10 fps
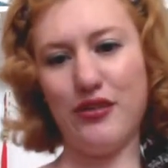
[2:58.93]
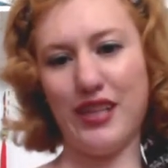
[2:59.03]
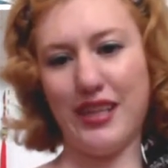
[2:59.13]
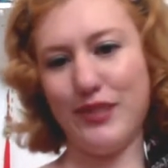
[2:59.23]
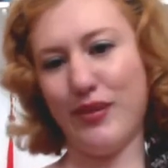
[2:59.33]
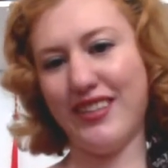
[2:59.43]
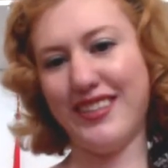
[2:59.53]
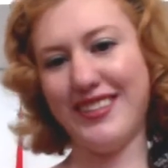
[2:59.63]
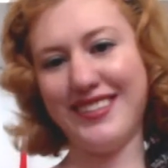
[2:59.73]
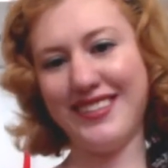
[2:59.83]

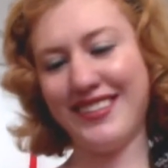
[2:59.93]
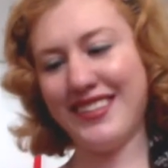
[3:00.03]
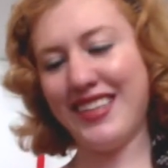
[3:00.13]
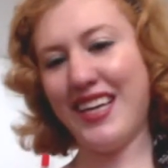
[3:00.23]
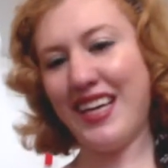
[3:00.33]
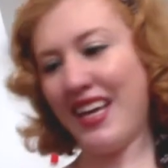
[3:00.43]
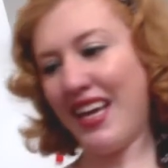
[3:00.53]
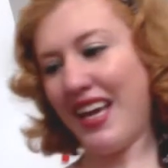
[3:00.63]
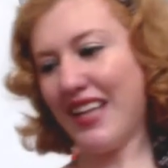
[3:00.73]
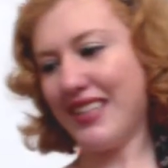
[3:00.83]
textbooks.
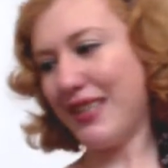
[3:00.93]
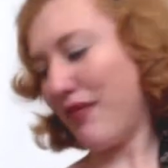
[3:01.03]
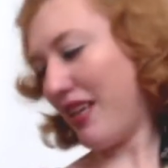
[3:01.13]
And something